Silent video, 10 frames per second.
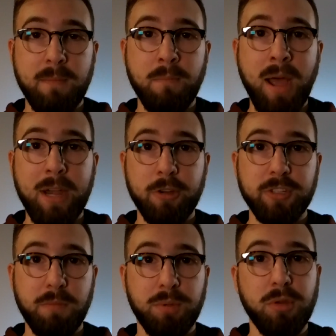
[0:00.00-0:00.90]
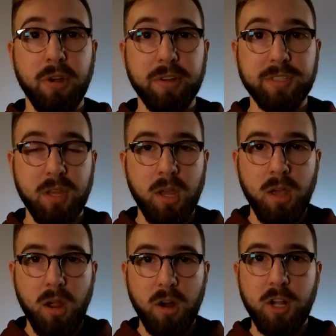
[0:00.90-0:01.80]
that miners' computers
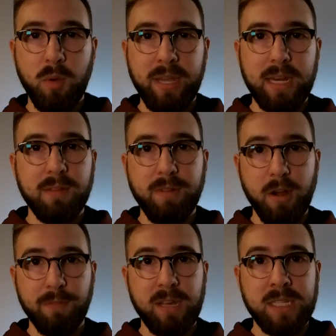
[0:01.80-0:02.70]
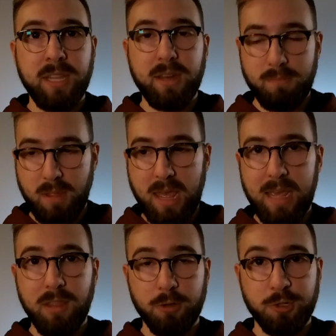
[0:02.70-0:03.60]
are going in and verifying that,
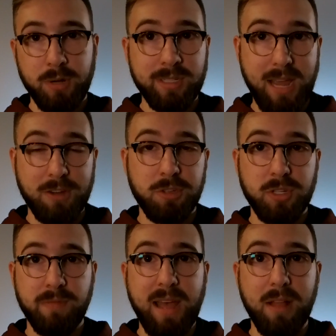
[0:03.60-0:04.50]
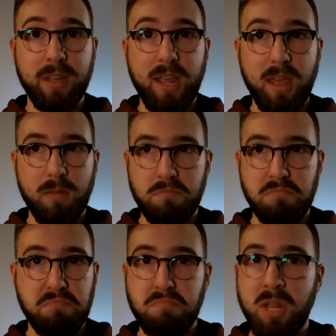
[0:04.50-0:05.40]
A, those transactions are valid.
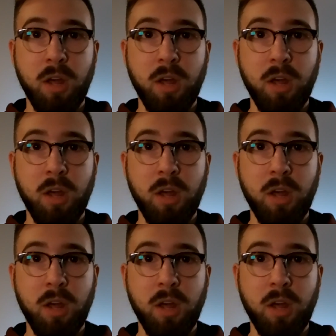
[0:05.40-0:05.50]
In